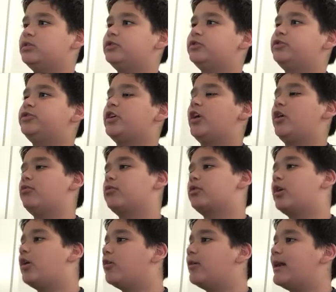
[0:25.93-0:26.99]
So,
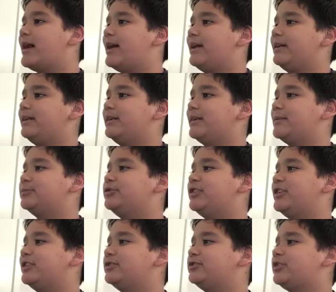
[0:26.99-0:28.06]
Cohen gives
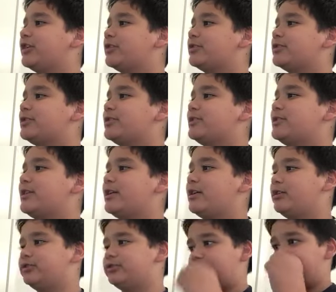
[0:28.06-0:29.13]
insider
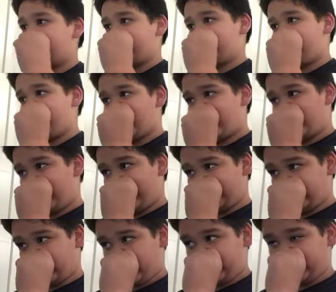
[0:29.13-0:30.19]
details at a trial
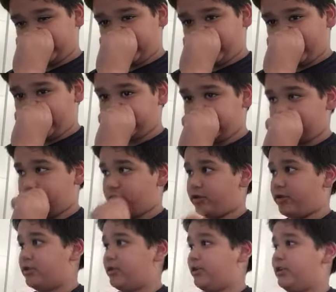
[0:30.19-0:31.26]
as Trump's defense
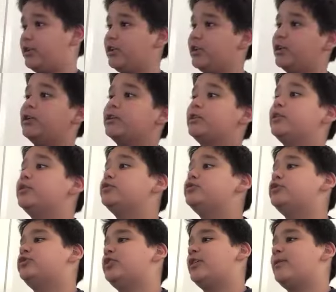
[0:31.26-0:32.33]
attorney
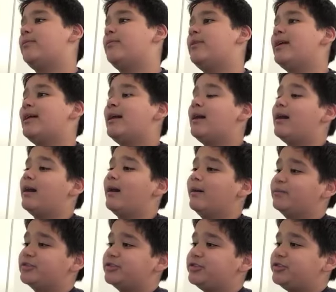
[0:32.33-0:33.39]
accuses him
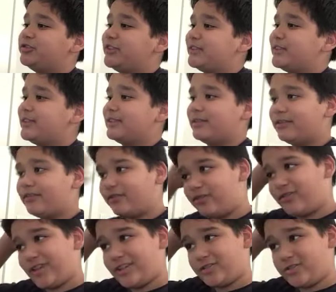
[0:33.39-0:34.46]
of seeking
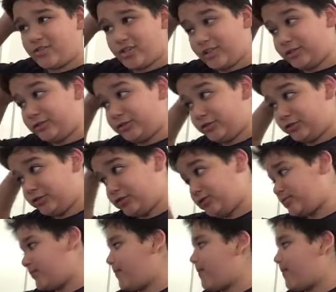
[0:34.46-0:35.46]
vengeance.